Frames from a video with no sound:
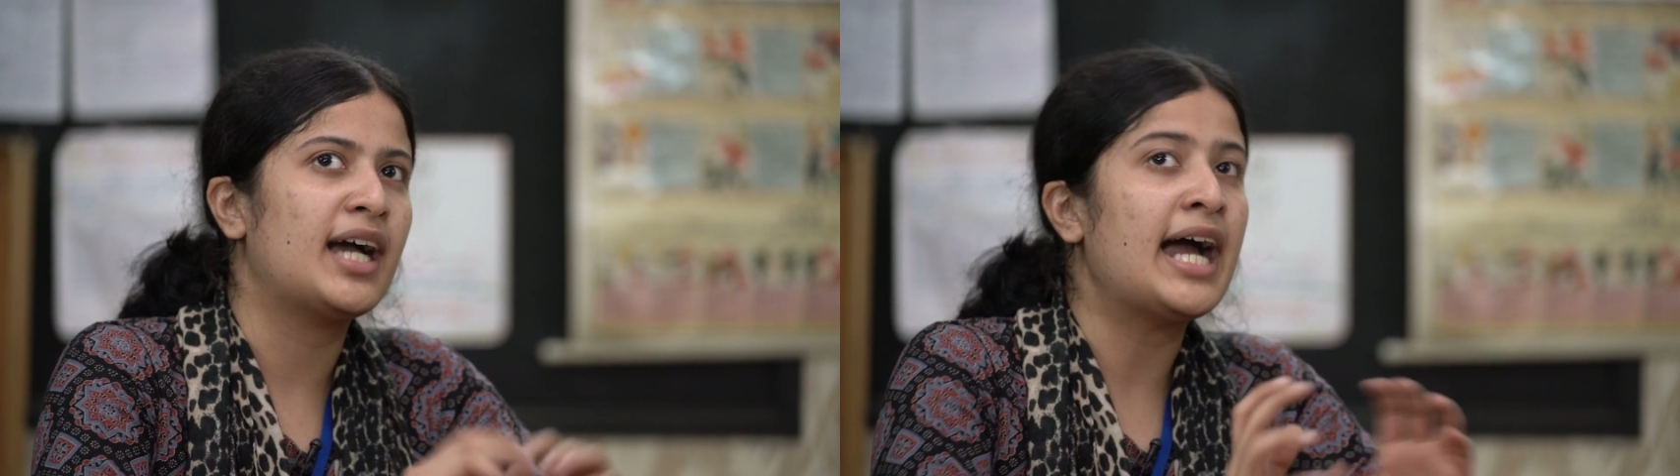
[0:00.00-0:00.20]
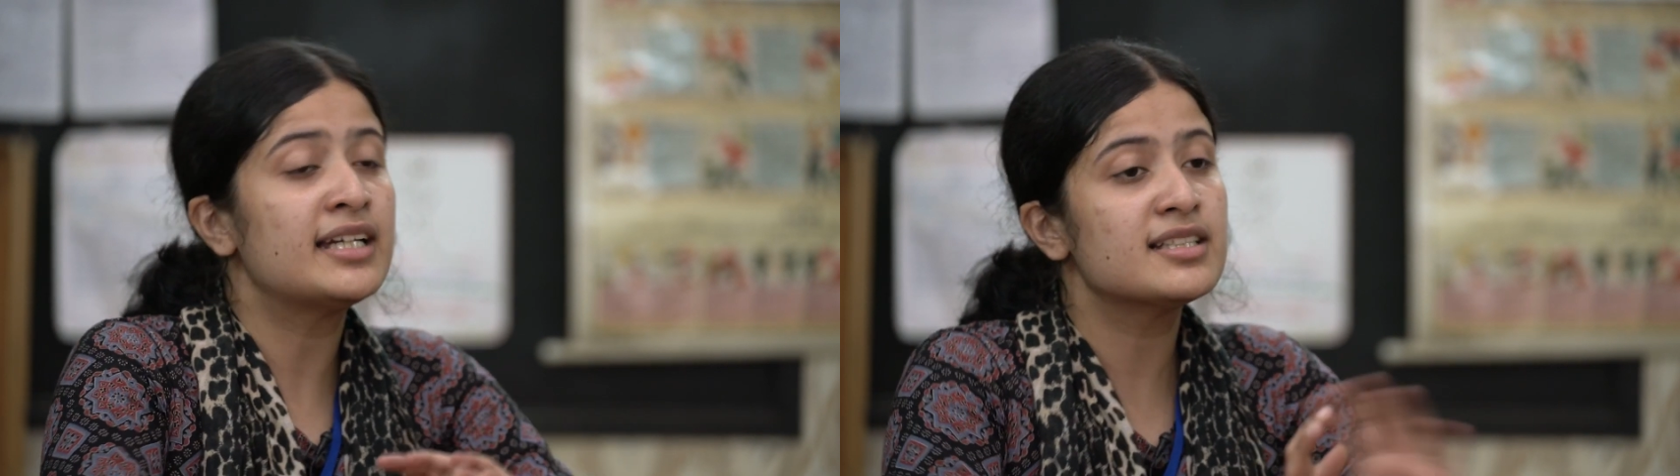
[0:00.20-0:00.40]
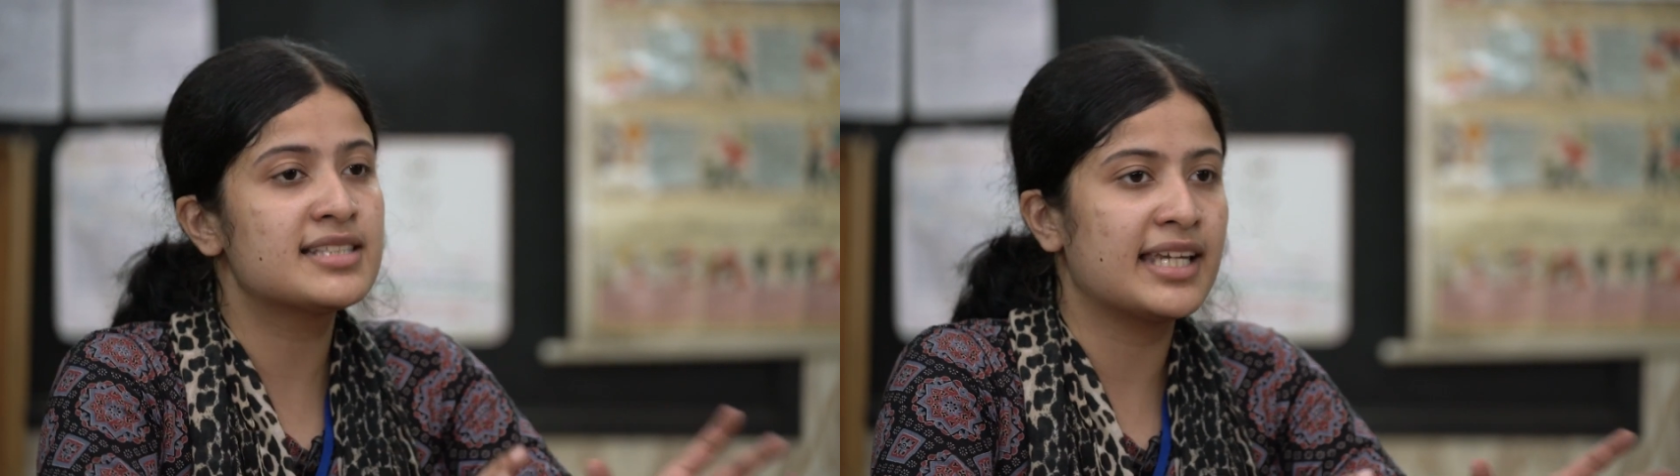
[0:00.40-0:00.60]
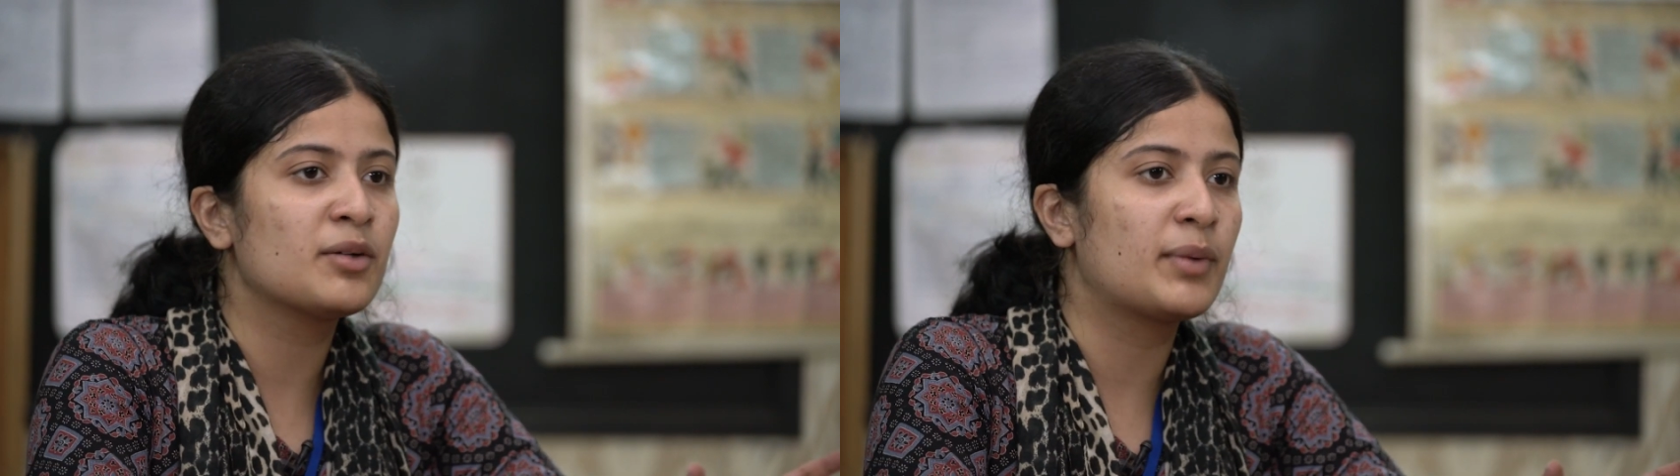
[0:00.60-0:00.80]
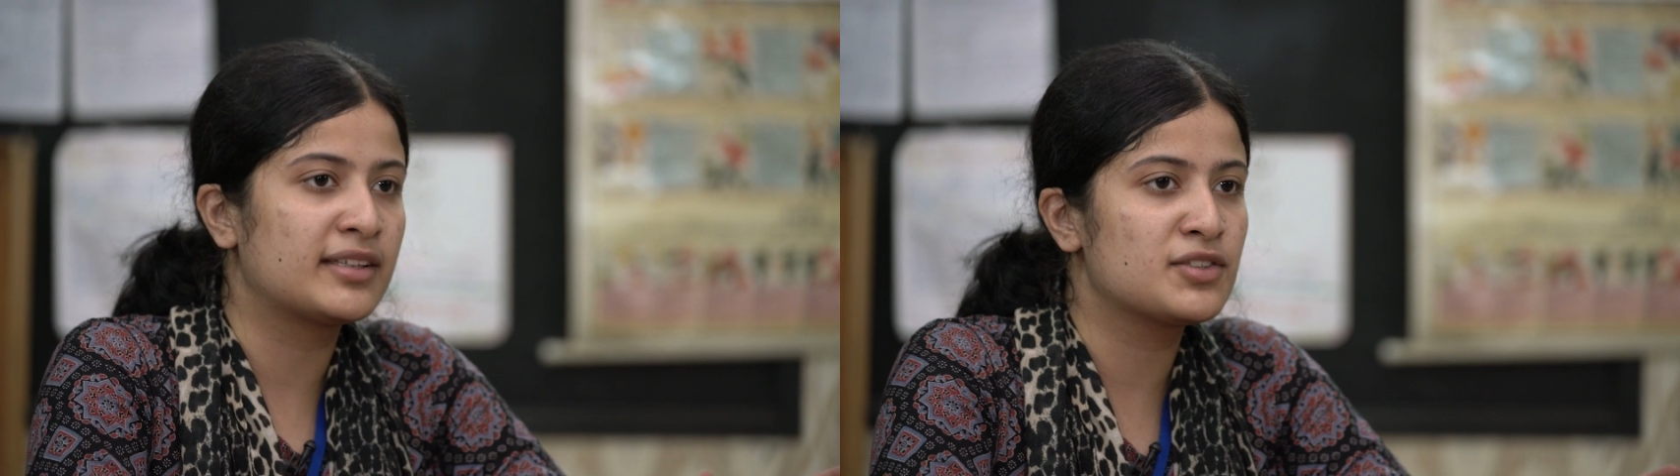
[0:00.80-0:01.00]

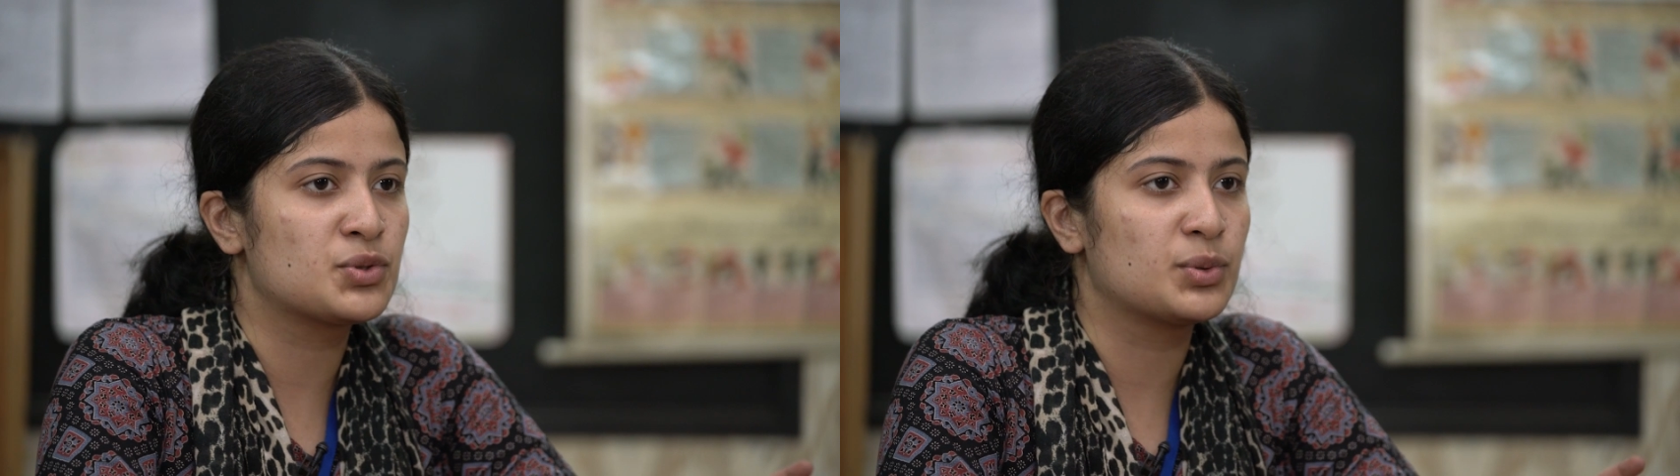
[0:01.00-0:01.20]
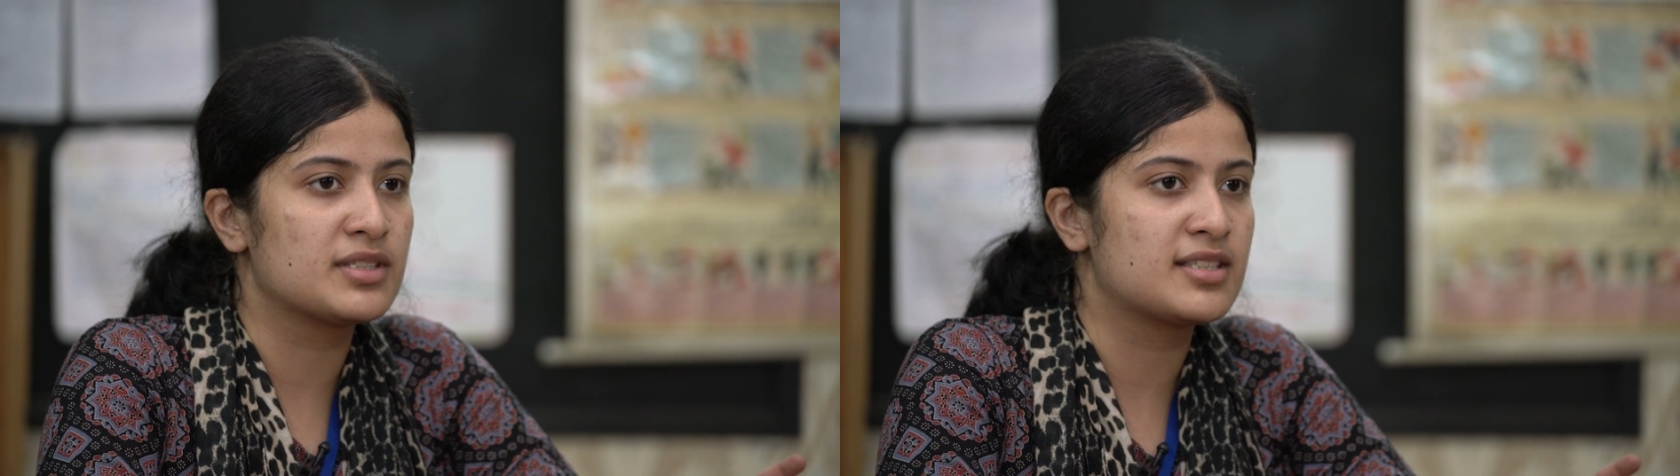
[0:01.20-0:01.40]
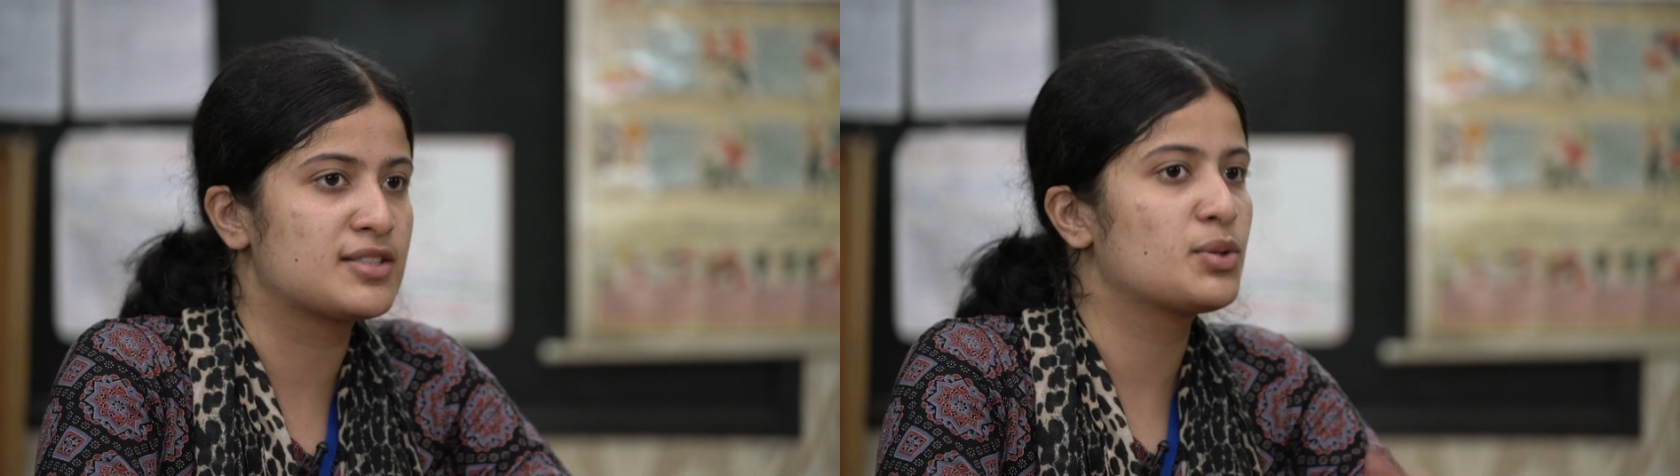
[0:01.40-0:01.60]
understanding where the students are.